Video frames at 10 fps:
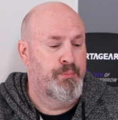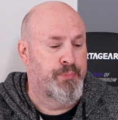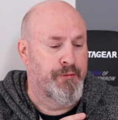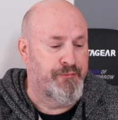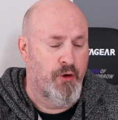
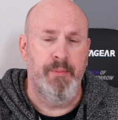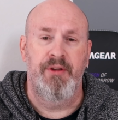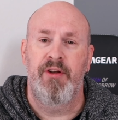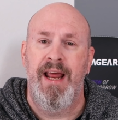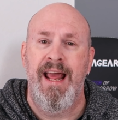
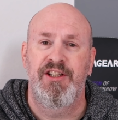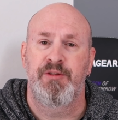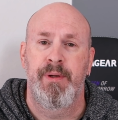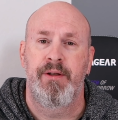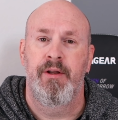performance
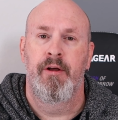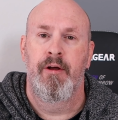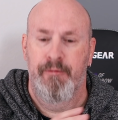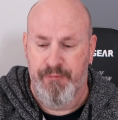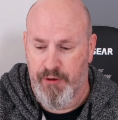enhancement
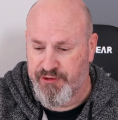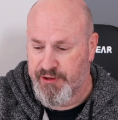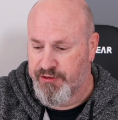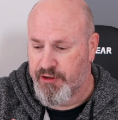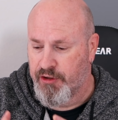
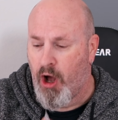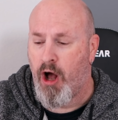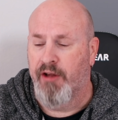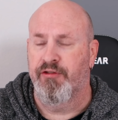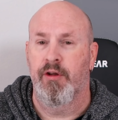versus
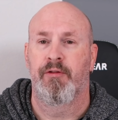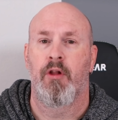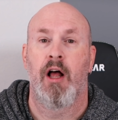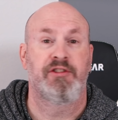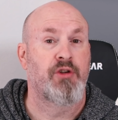cost of
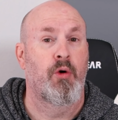lost,